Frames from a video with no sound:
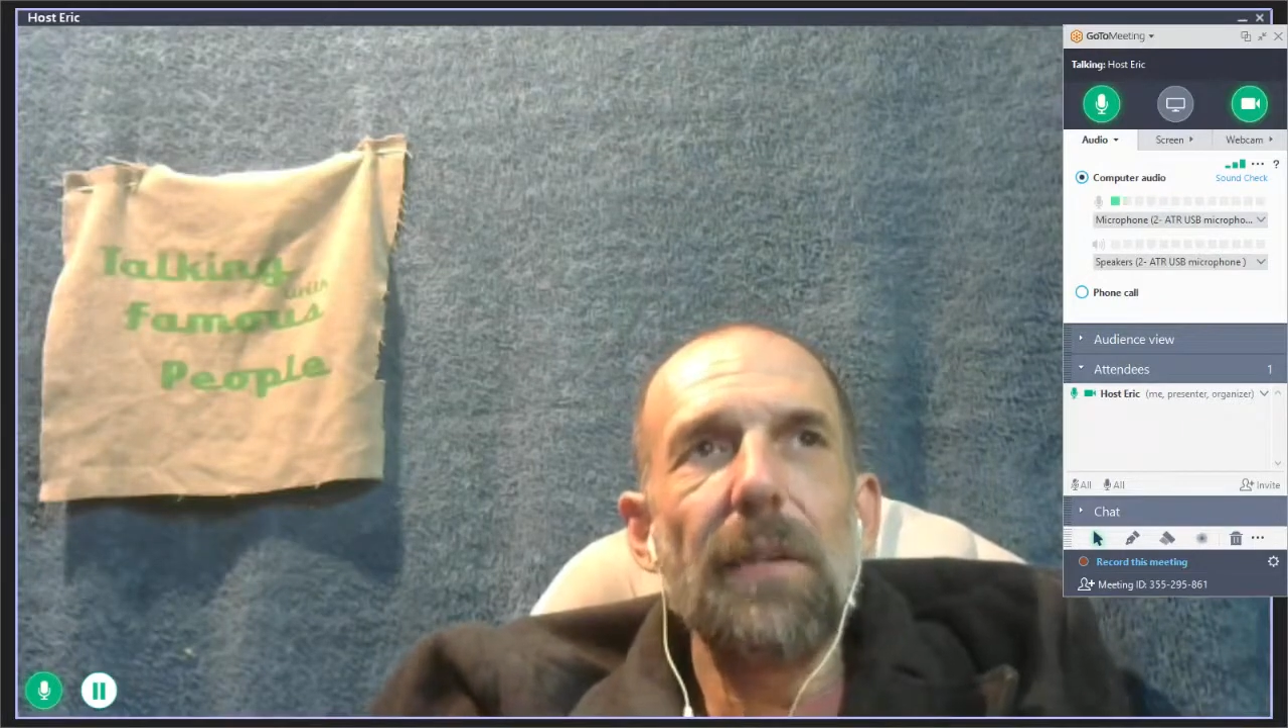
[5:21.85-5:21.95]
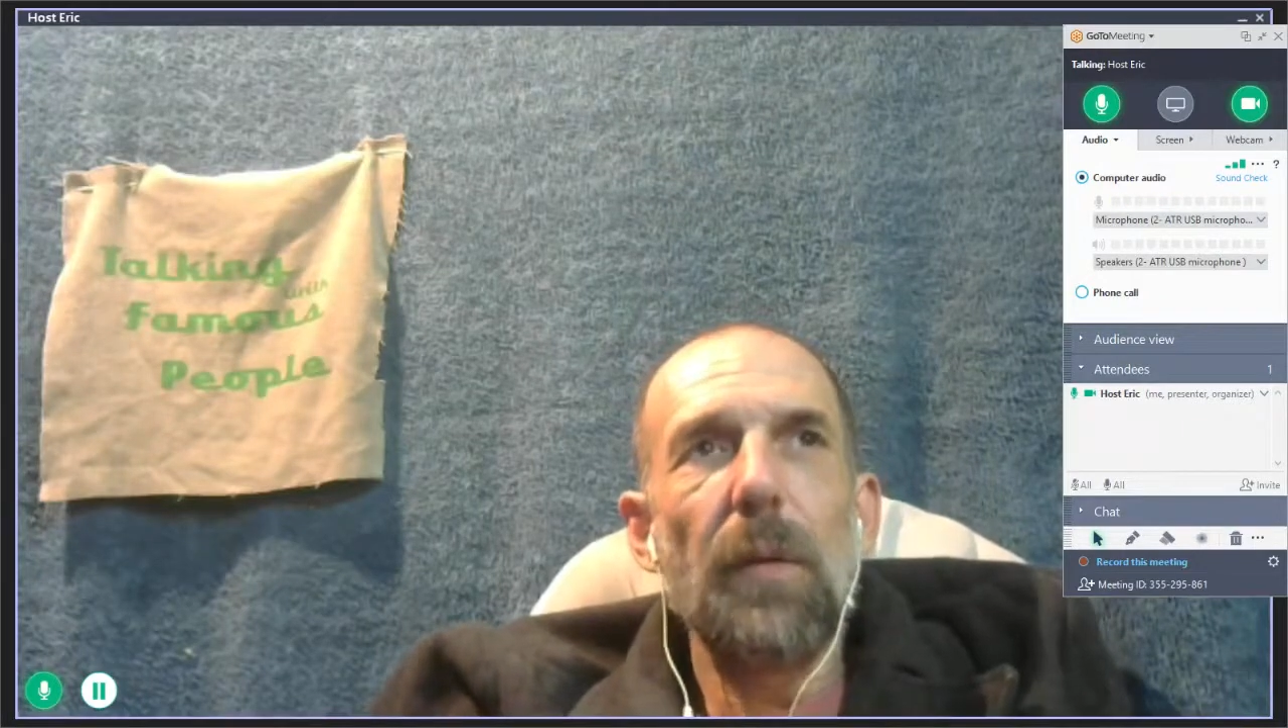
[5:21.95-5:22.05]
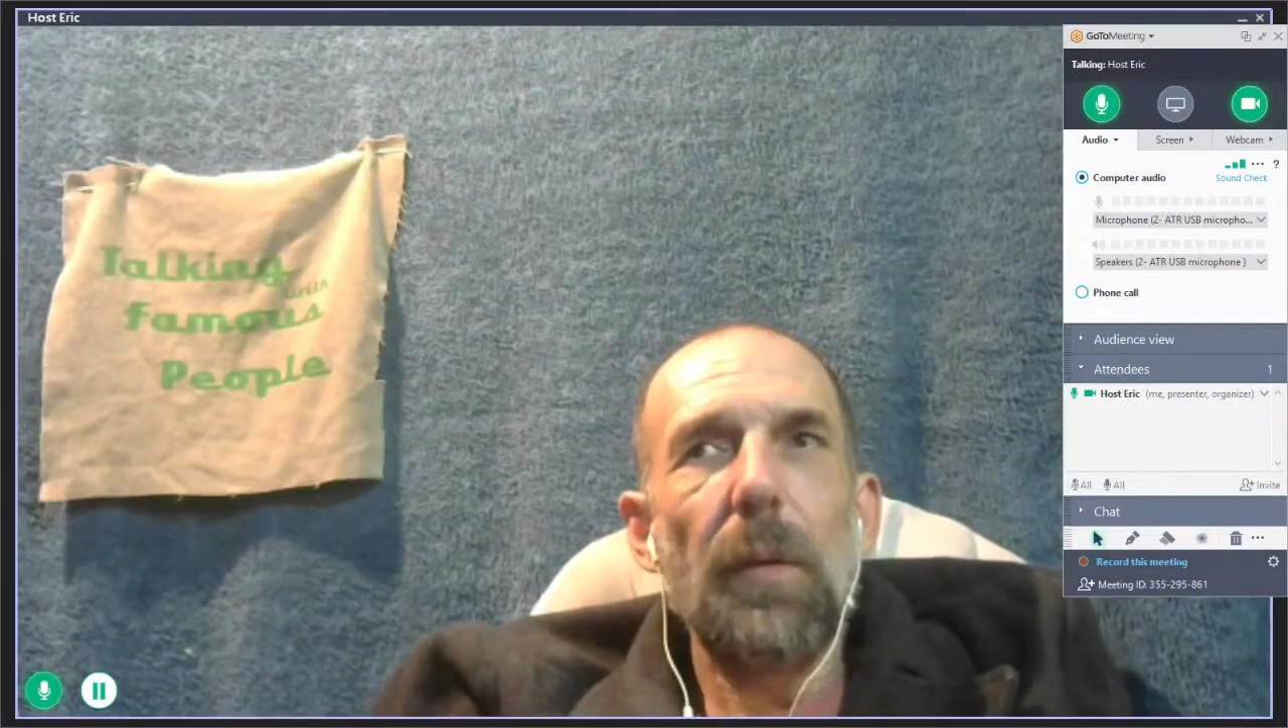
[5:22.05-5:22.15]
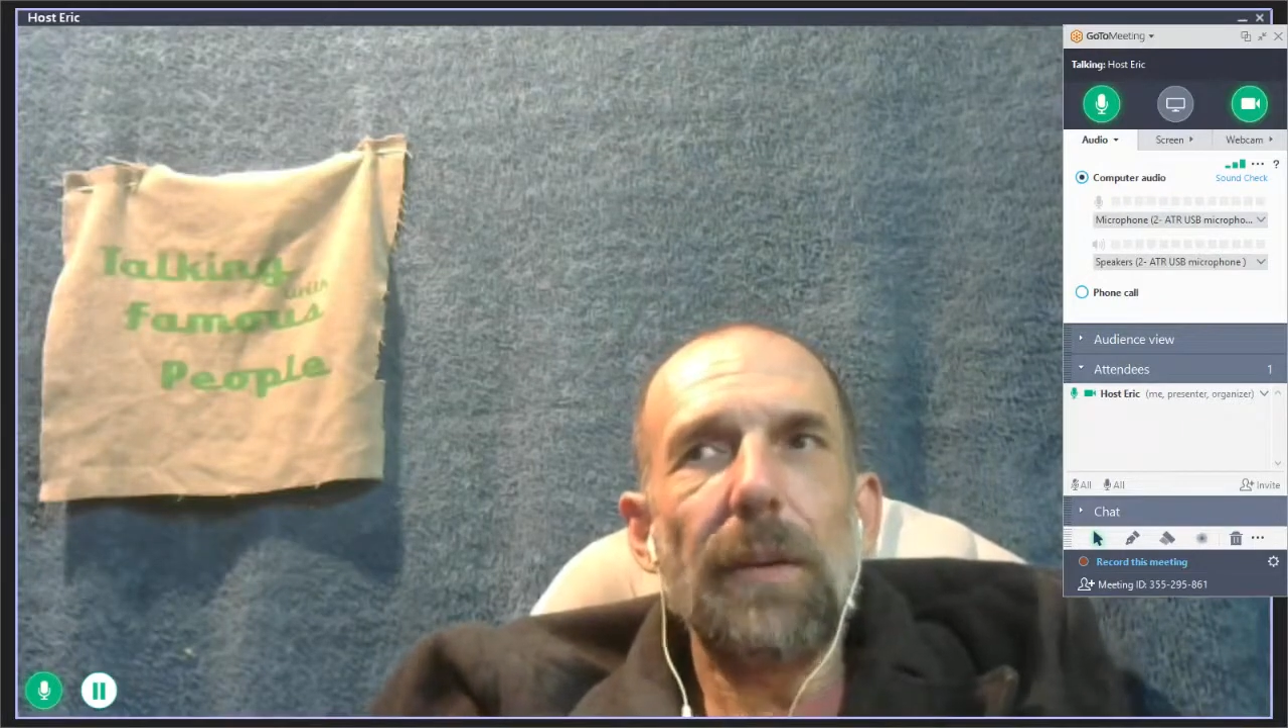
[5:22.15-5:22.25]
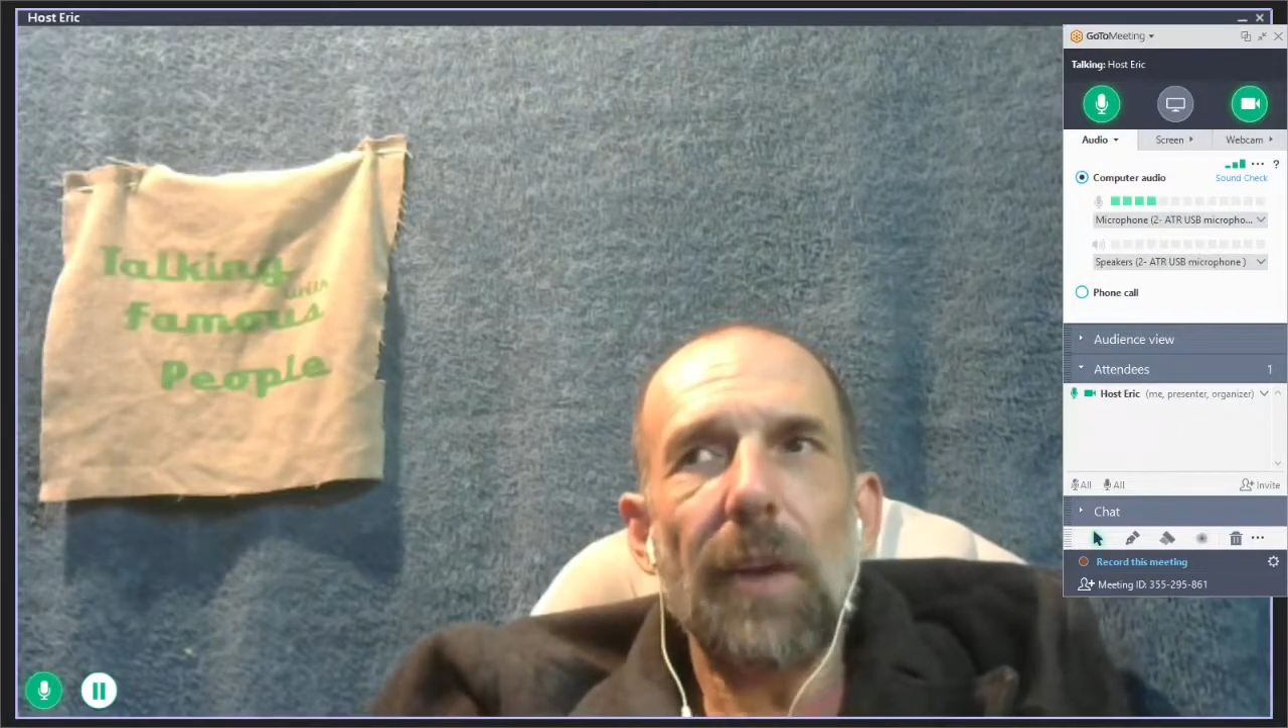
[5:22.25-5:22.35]

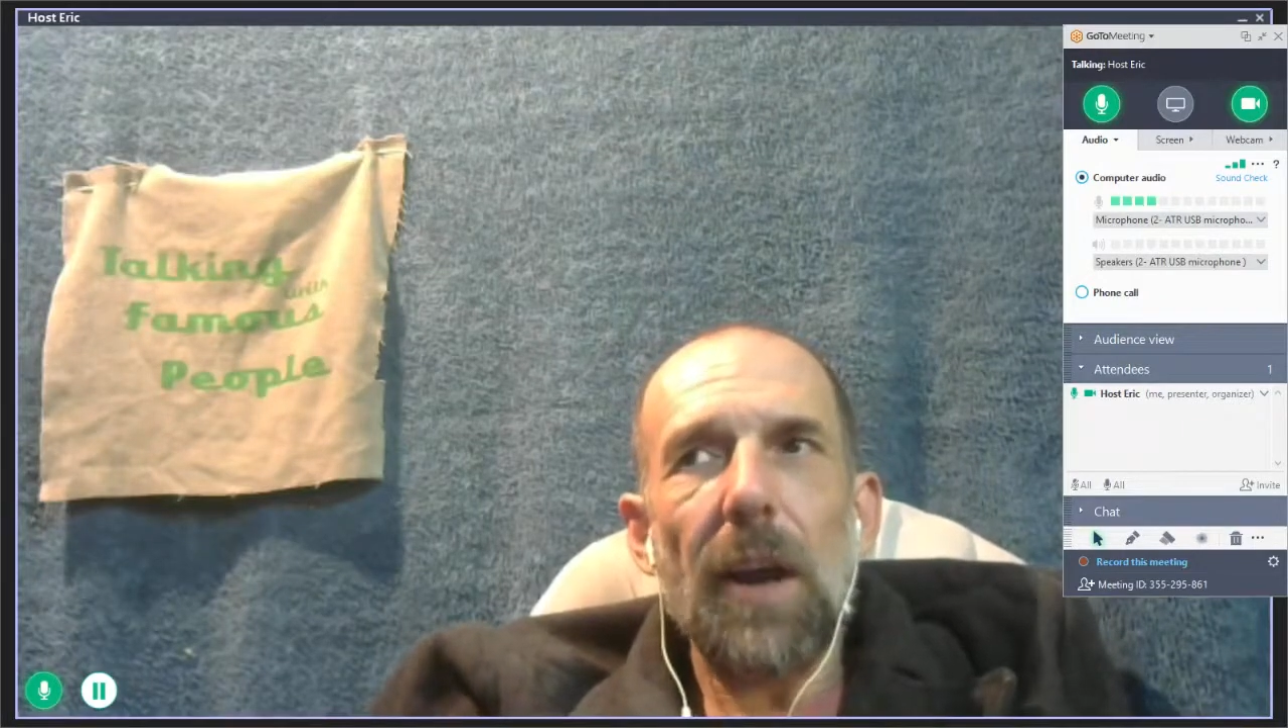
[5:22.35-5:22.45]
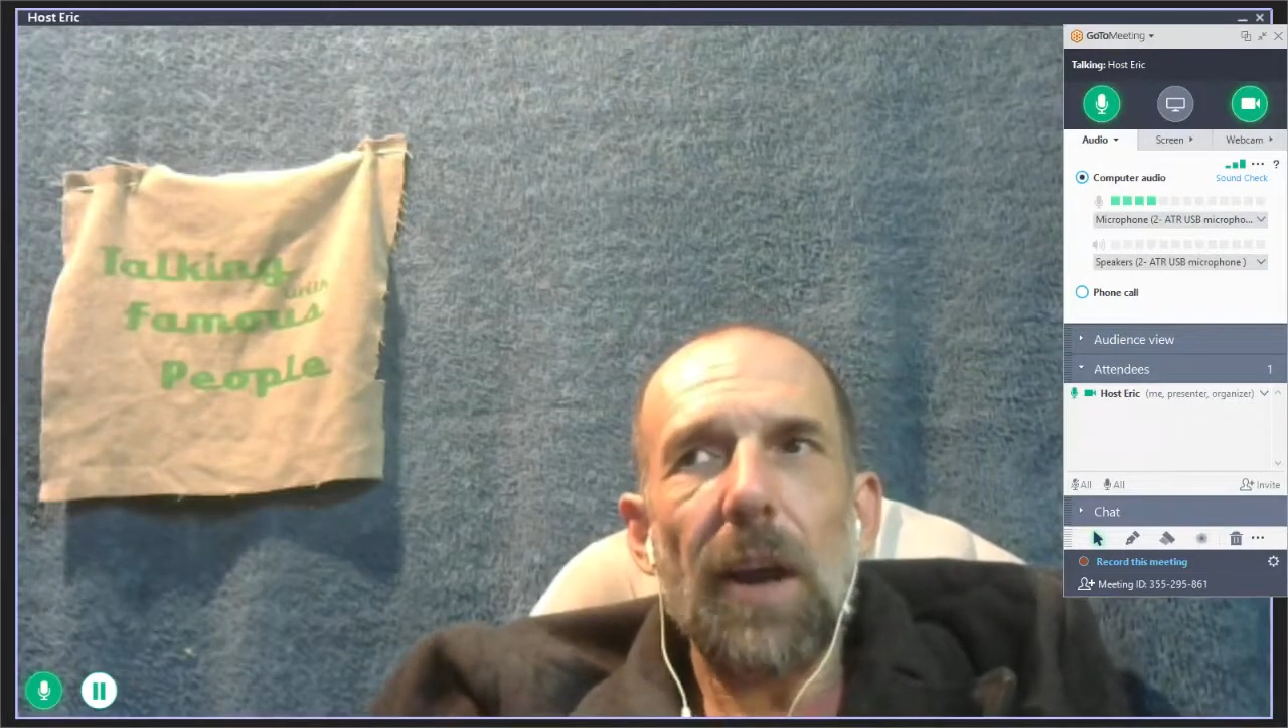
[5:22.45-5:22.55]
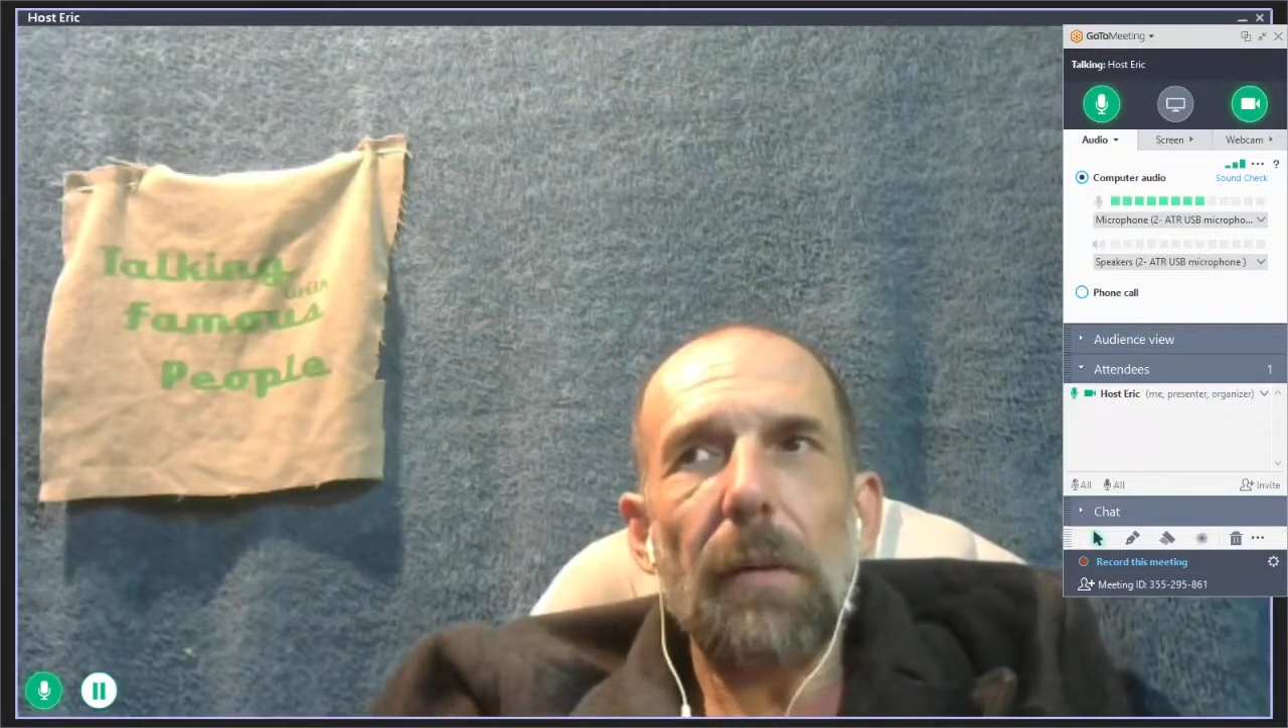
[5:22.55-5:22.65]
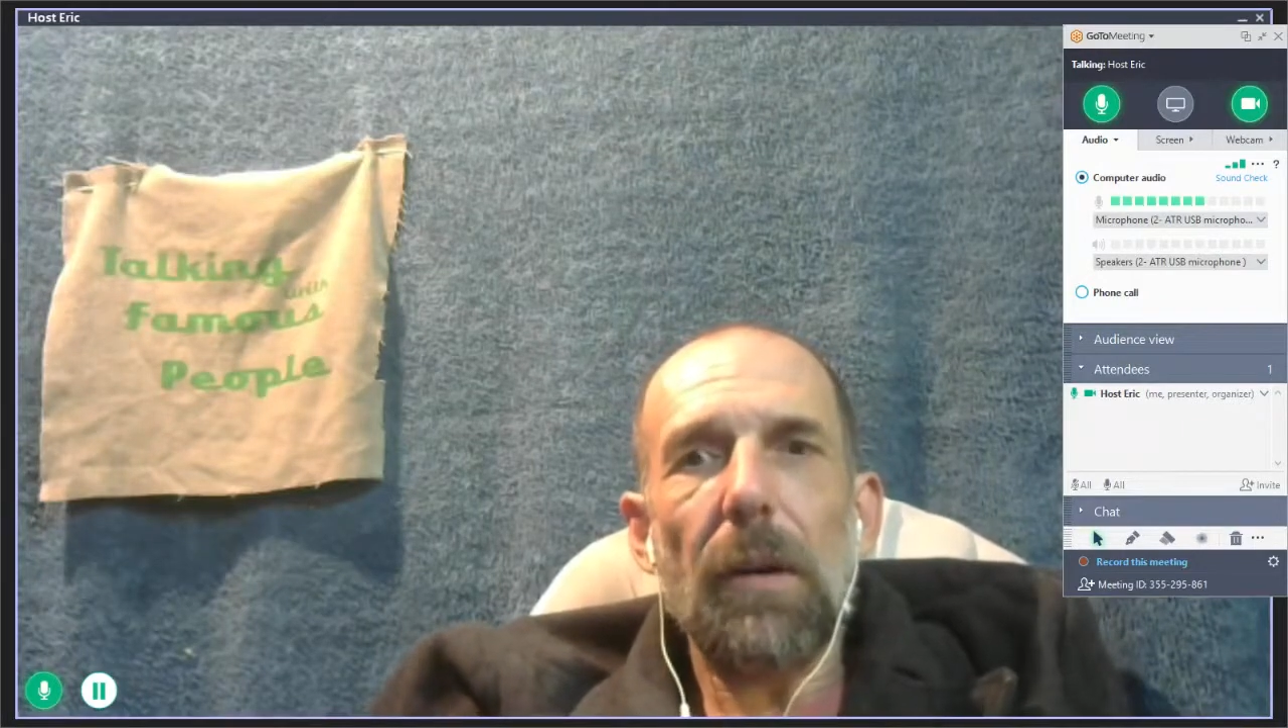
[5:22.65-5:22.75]
when we talk about